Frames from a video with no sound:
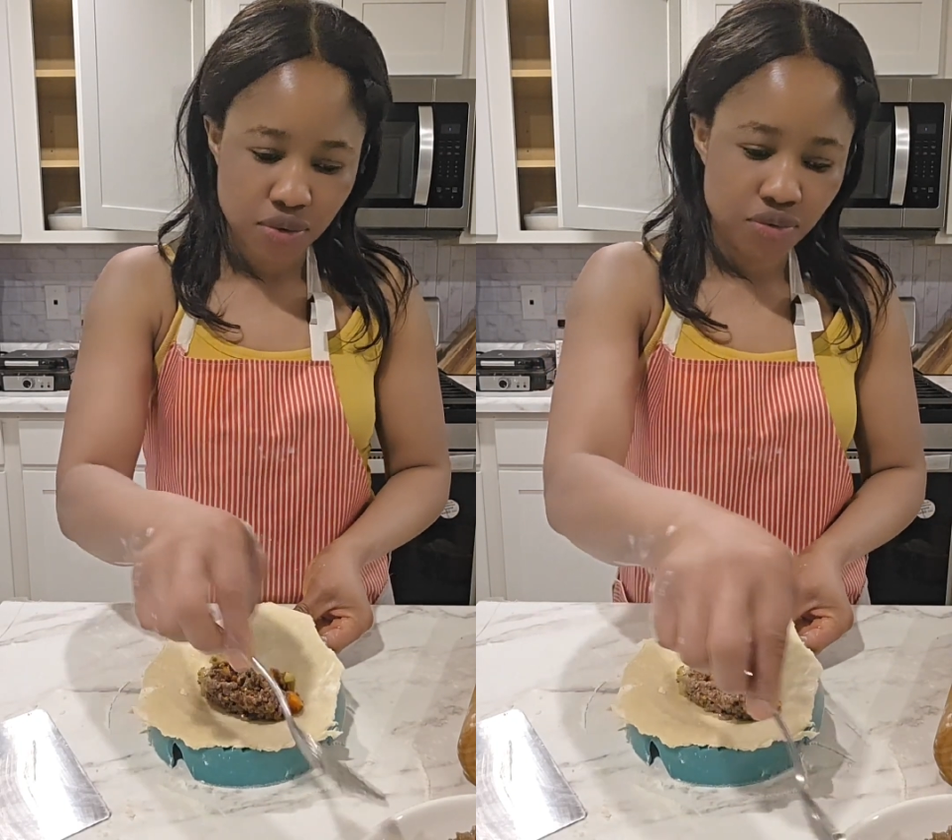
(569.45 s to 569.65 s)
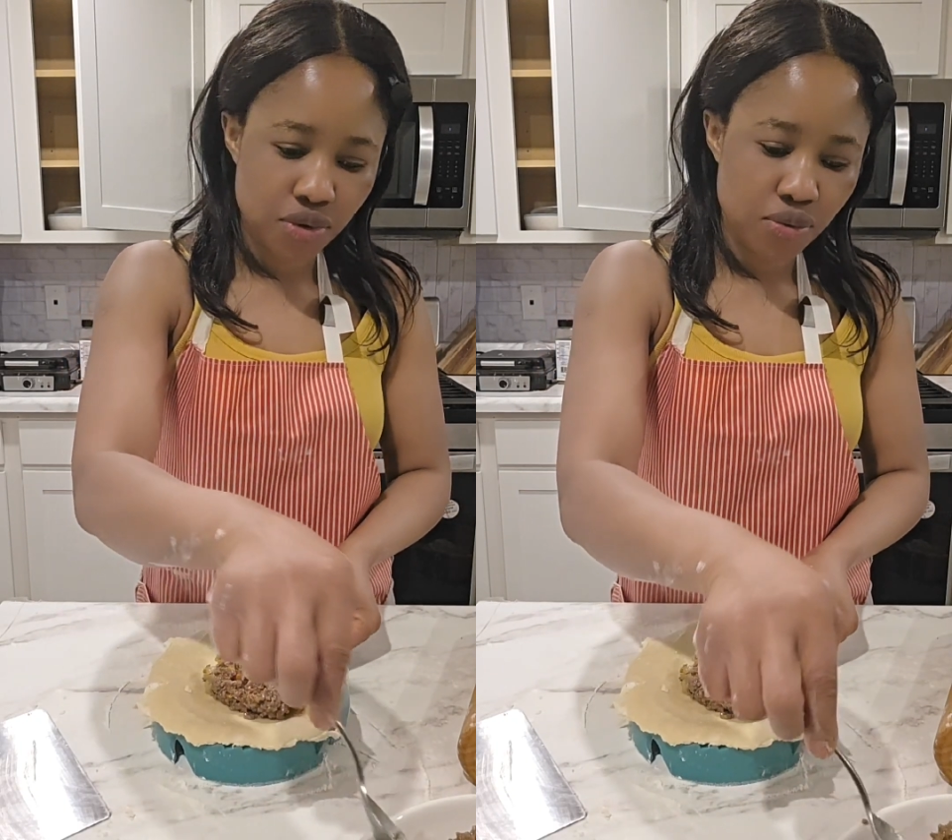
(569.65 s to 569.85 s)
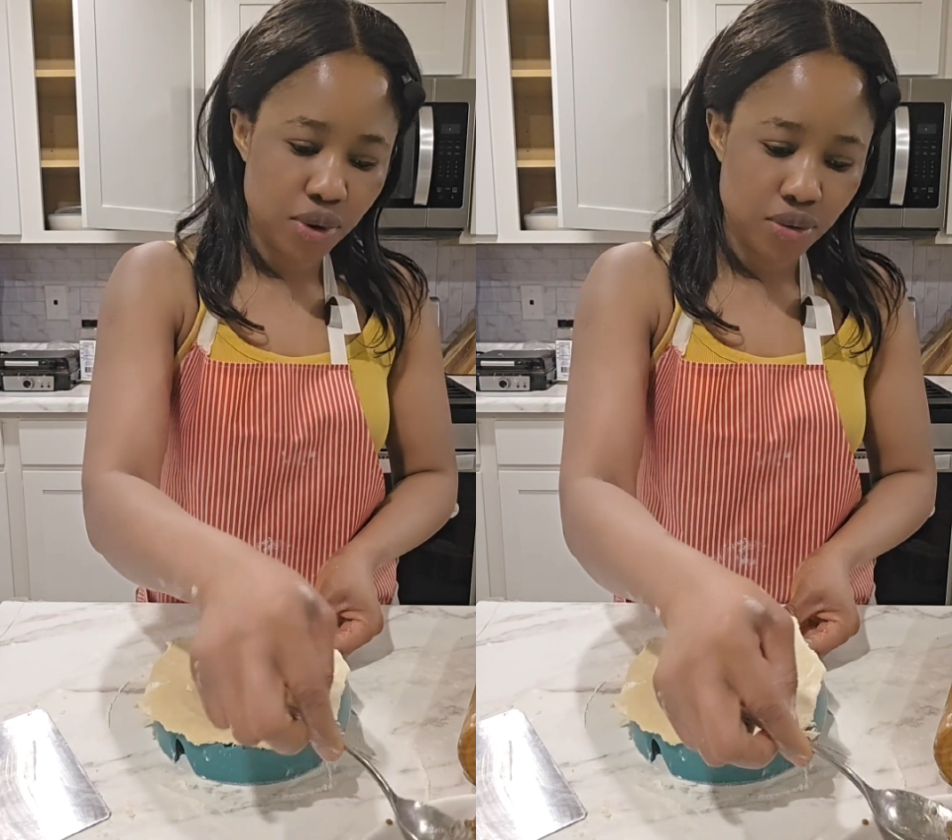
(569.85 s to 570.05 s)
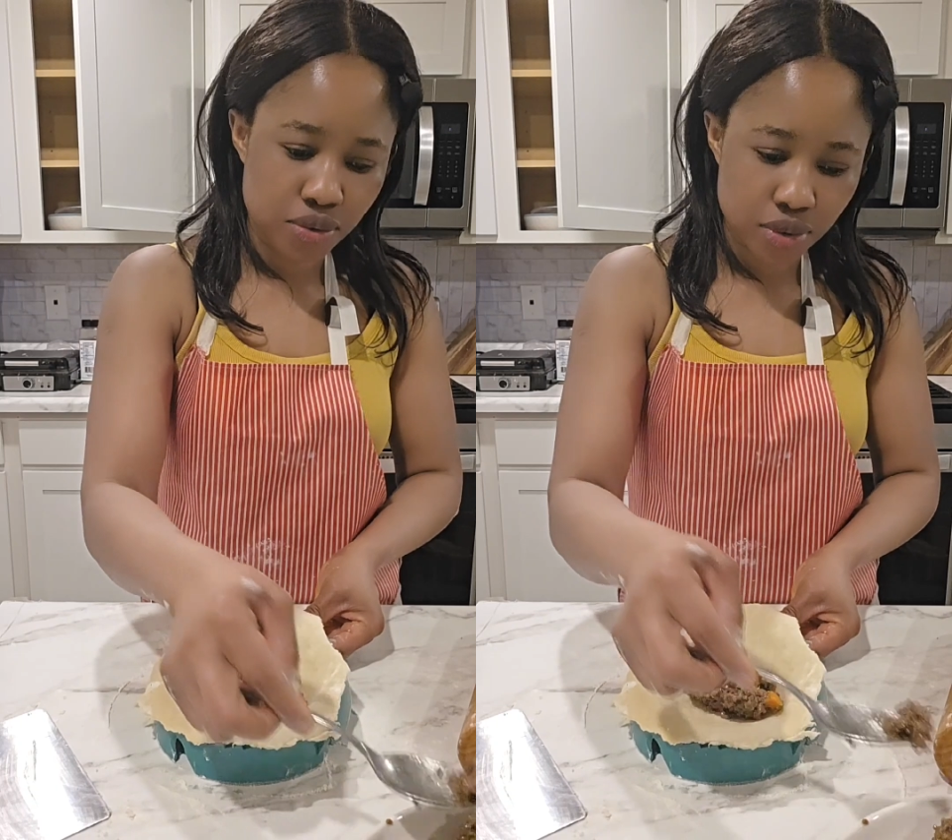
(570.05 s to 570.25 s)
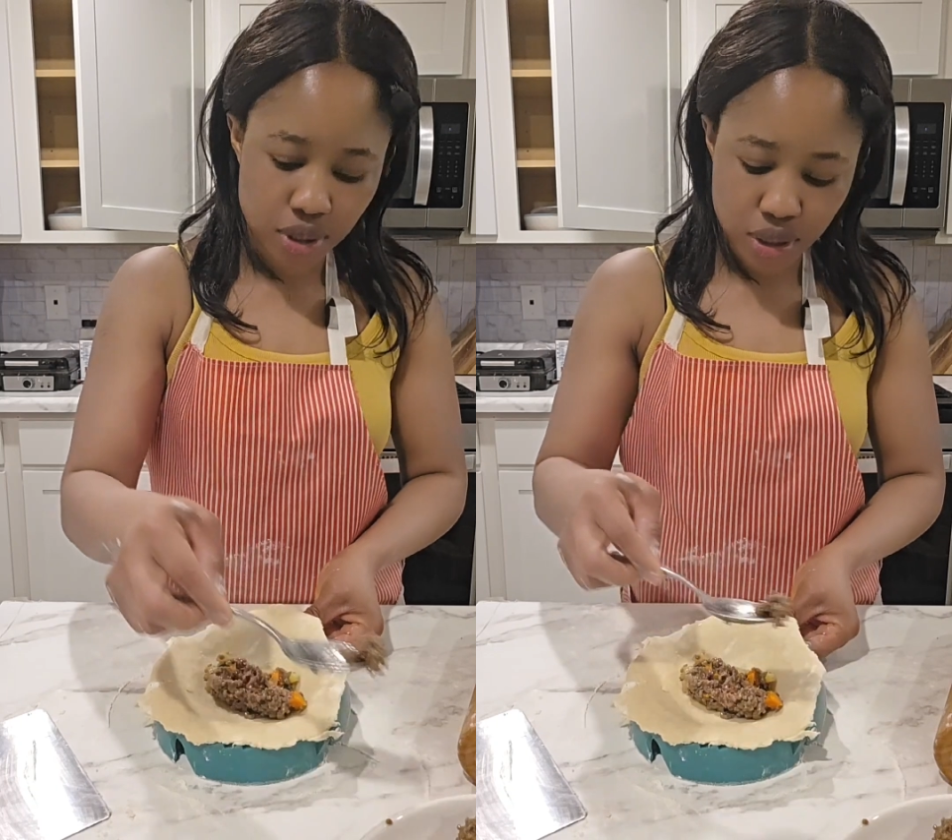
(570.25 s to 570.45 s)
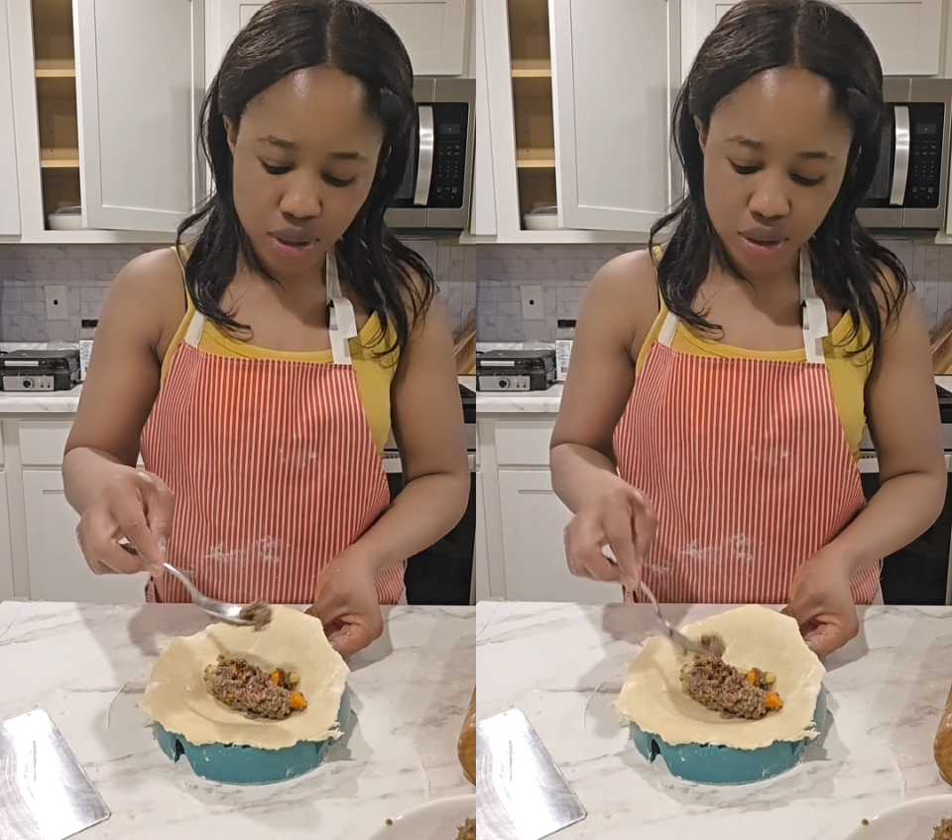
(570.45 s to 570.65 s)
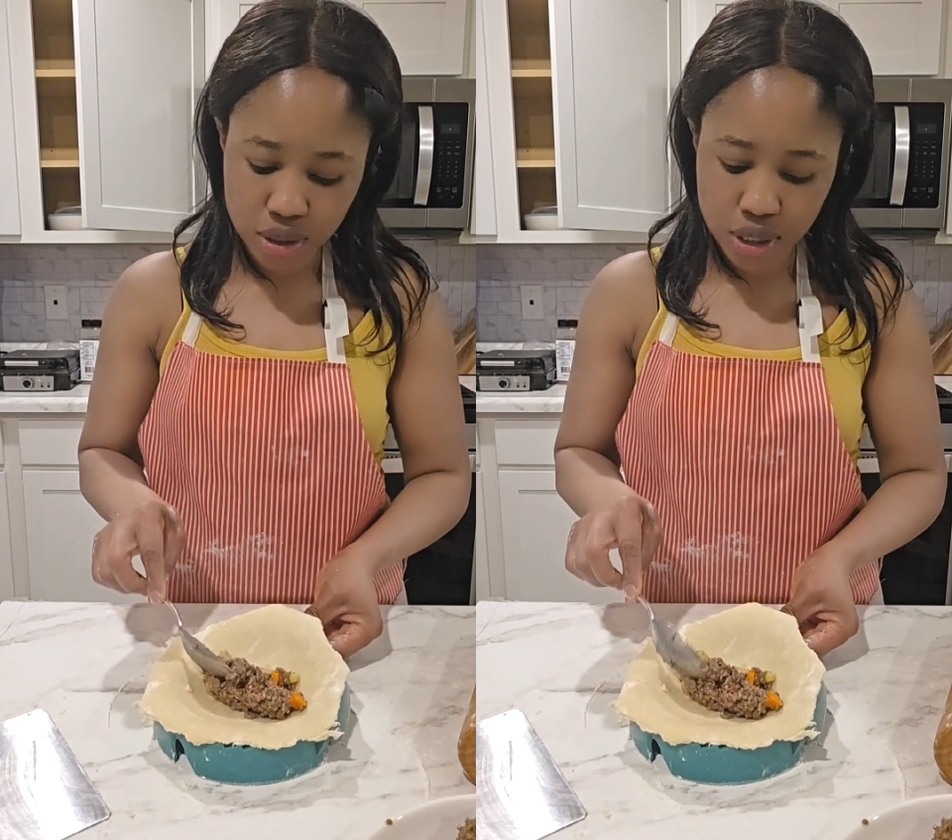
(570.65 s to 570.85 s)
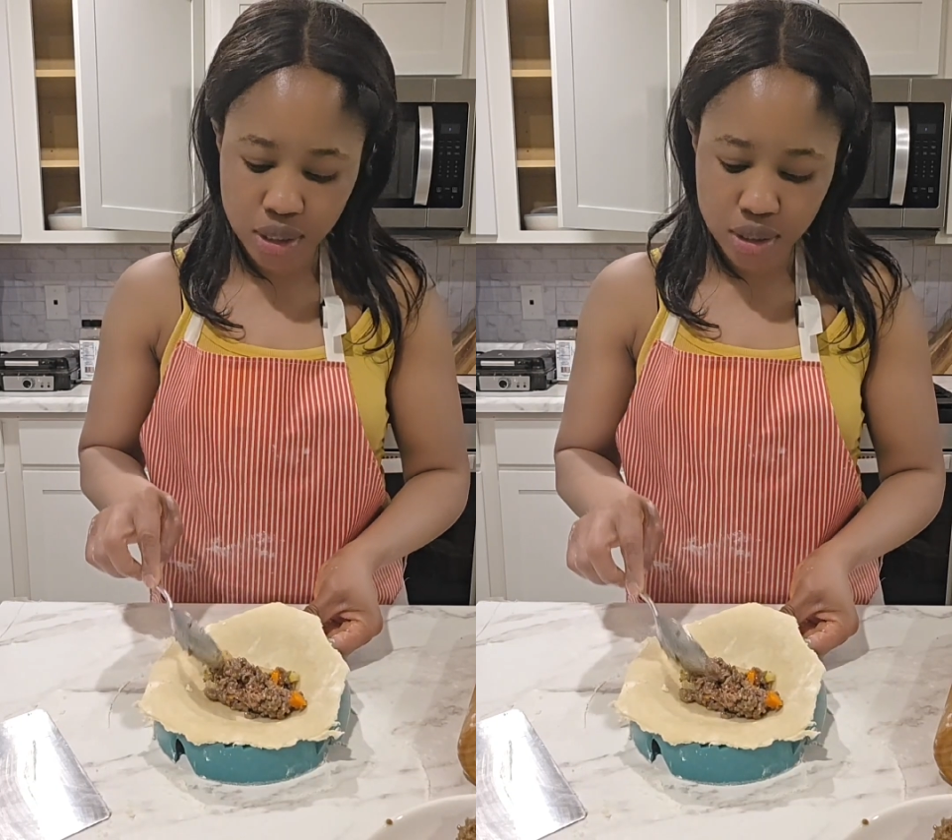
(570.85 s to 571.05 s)
very well. Okay,
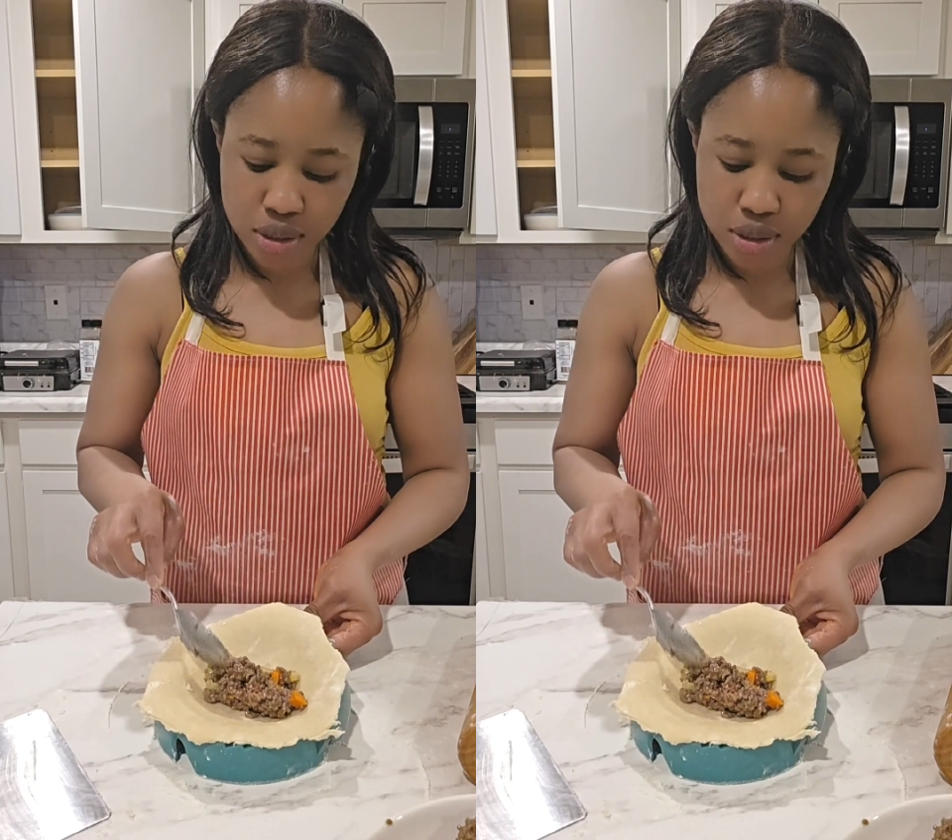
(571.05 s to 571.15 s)
yeah.